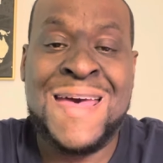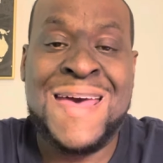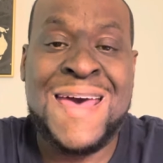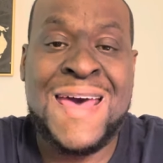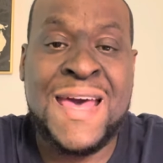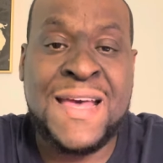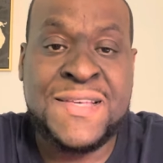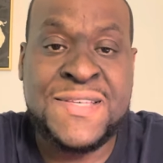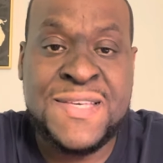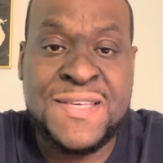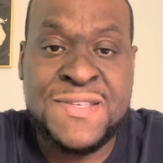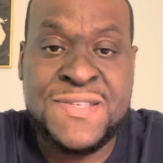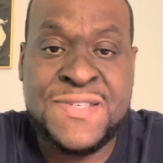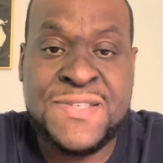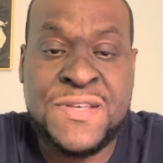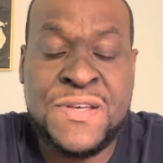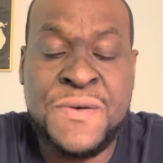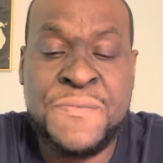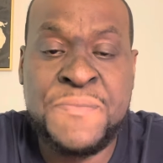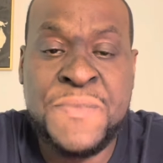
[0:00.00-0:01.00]

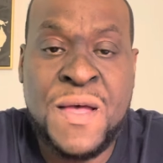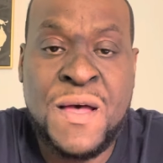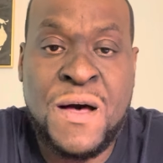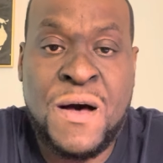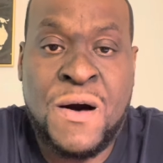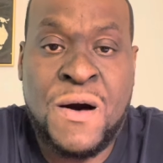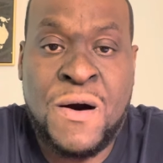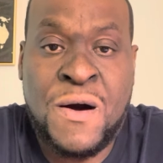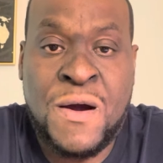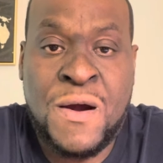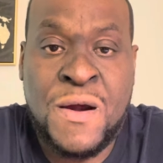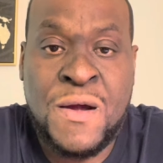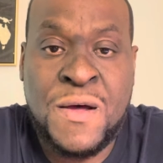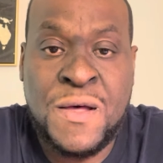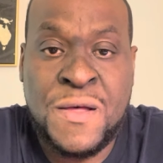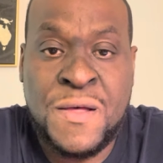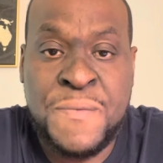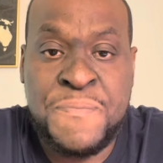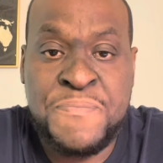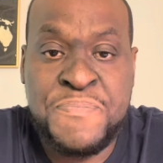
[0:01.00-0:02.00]
Exits are
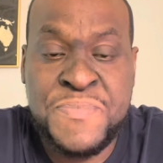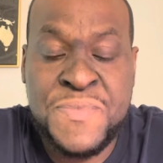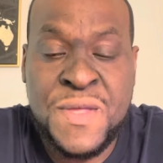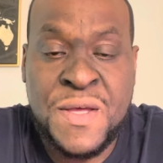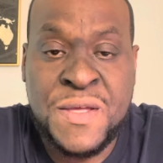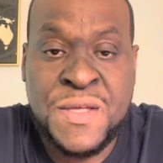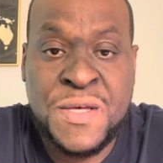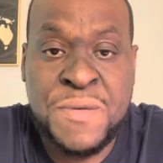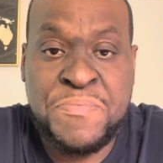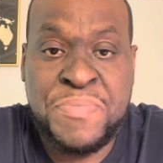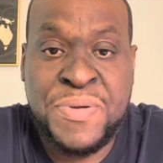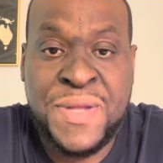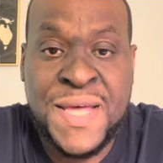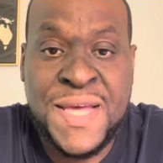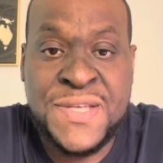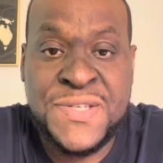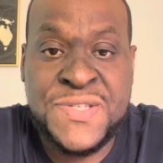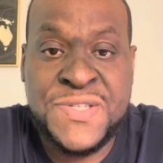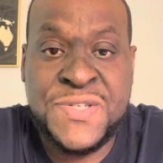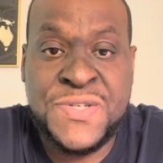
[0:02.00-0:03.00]
um, a good
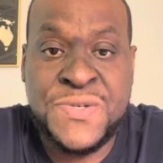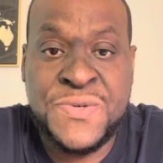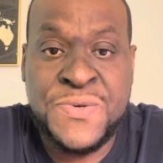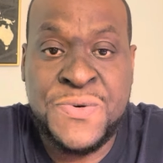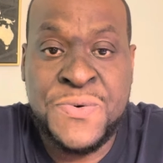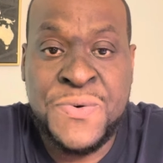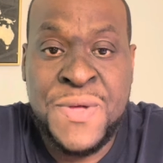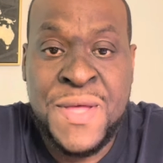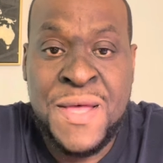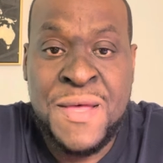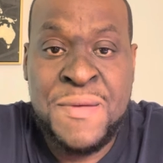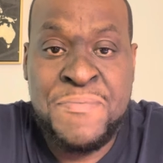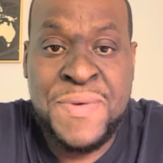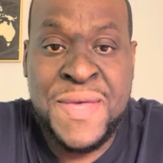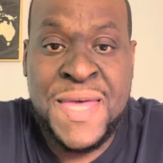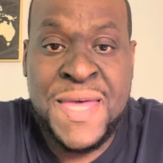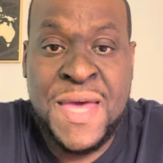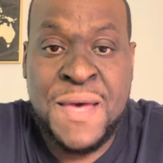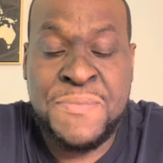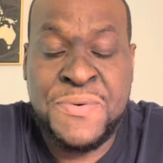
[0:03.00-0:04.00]
place to
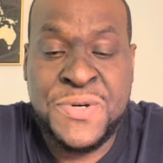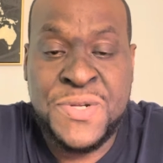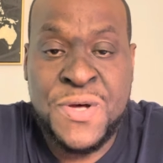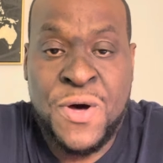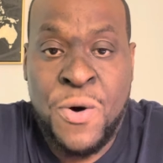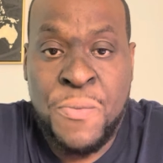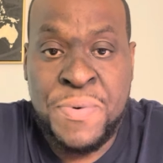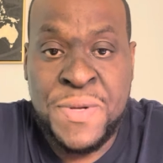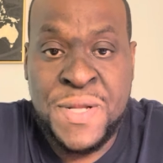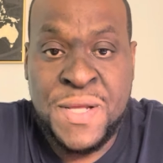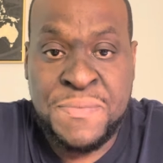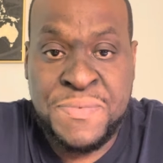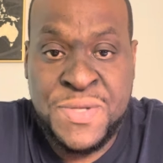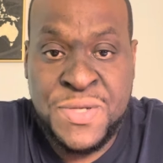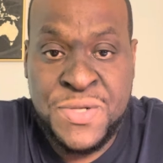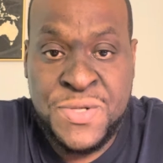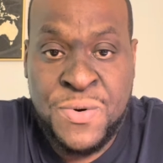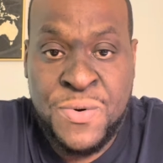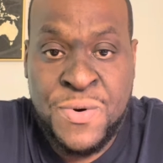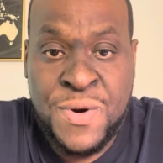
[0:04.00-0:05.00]
be able to open up the
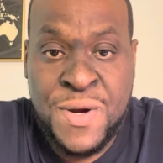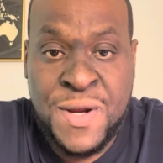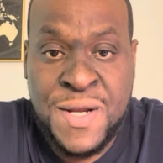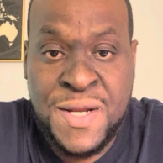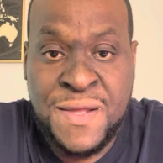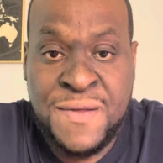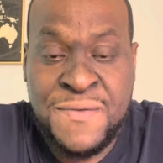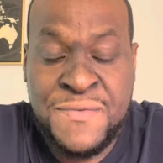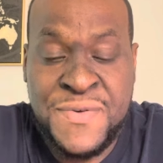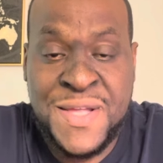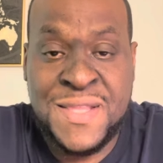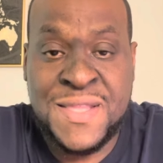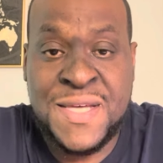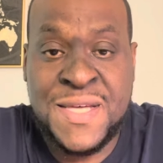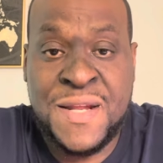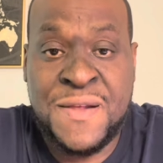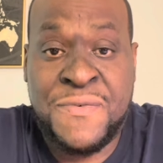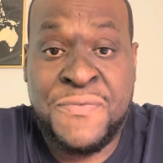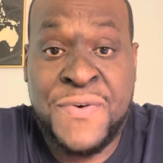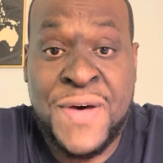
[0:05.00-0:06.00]
door in the event
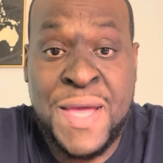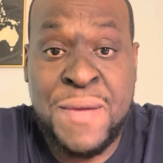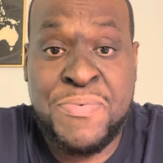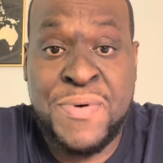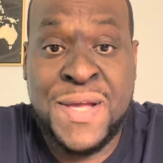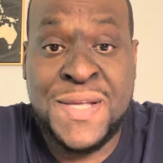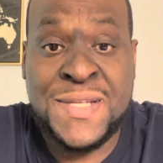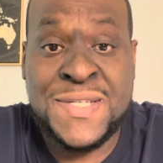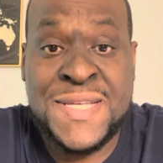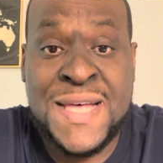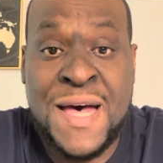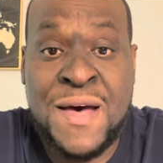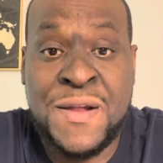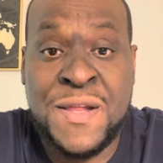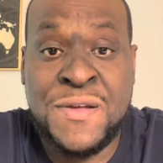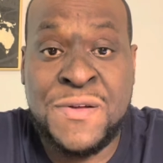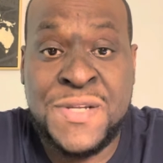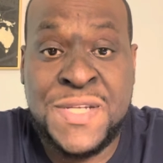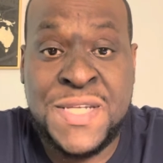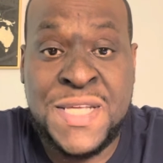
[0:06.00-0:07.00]
that a fight breaks out
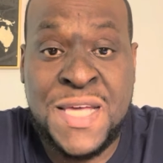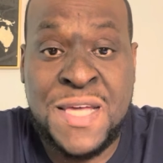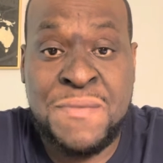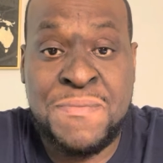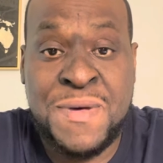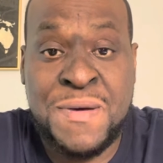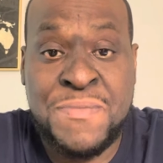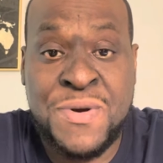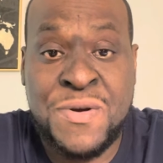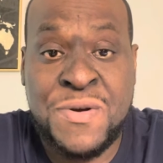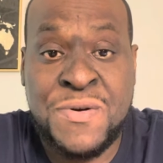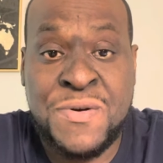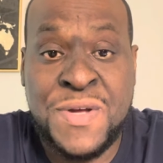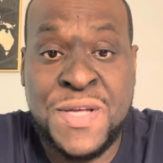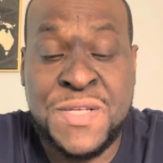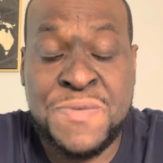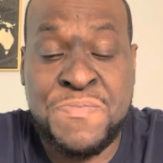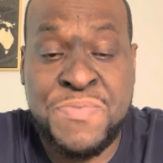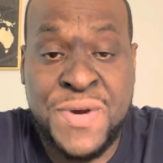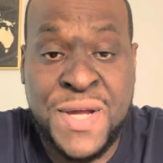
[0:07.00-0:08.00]
and your team member
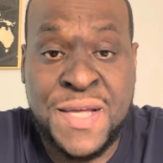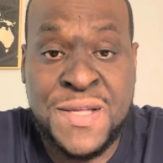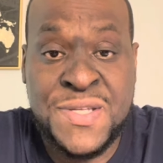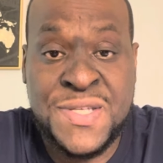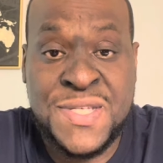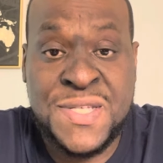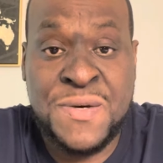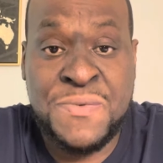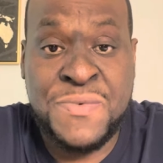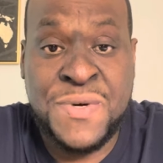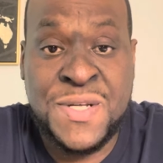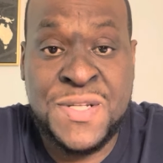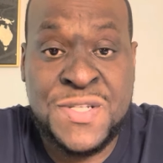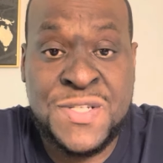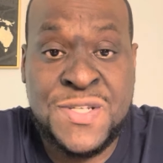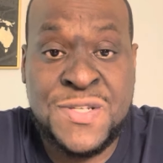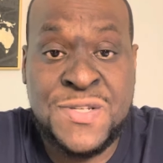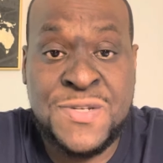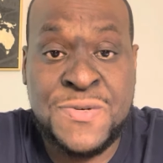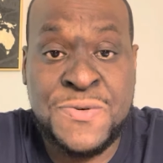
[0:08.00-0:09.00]
is bringing someone
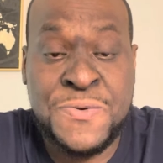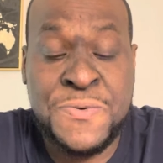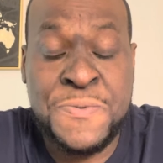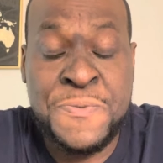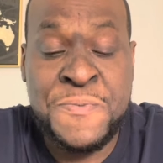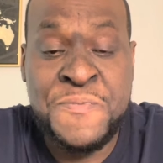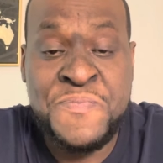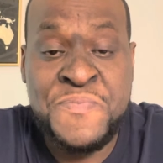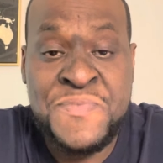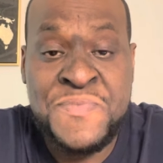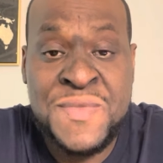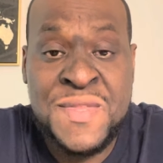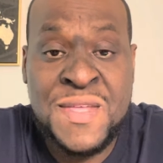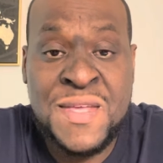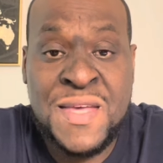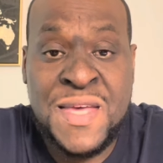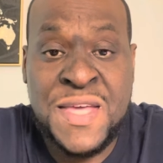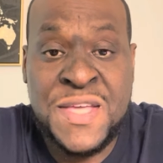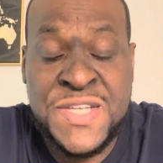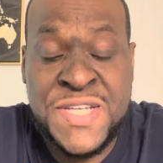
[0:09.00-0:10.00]
to
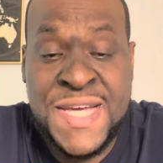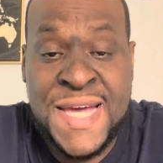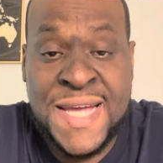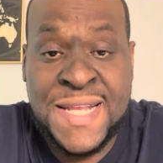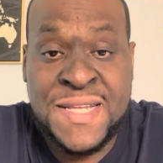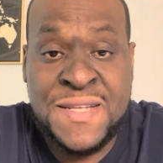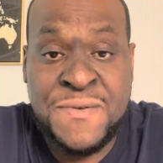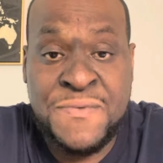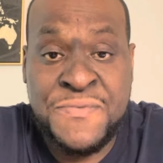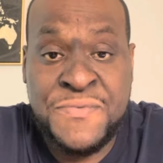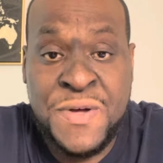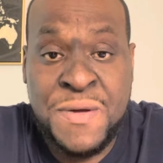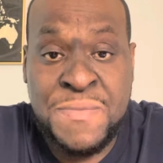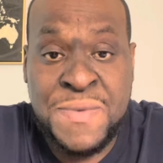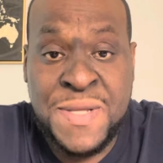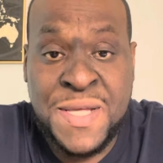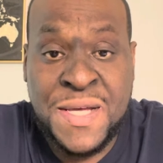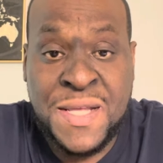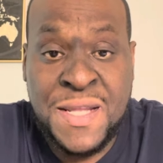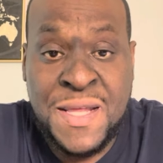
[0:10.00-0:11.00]
eject him from
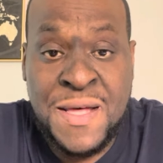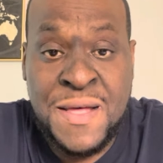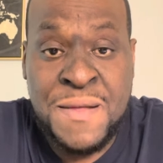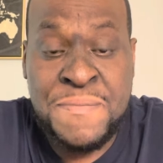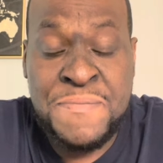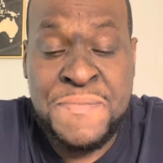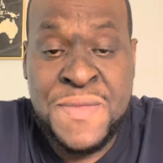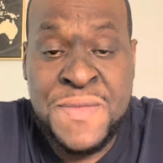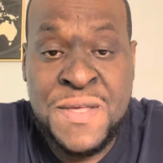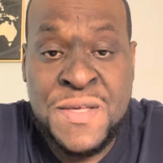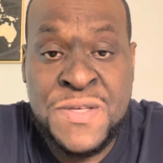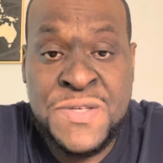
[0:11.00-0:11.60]
the club.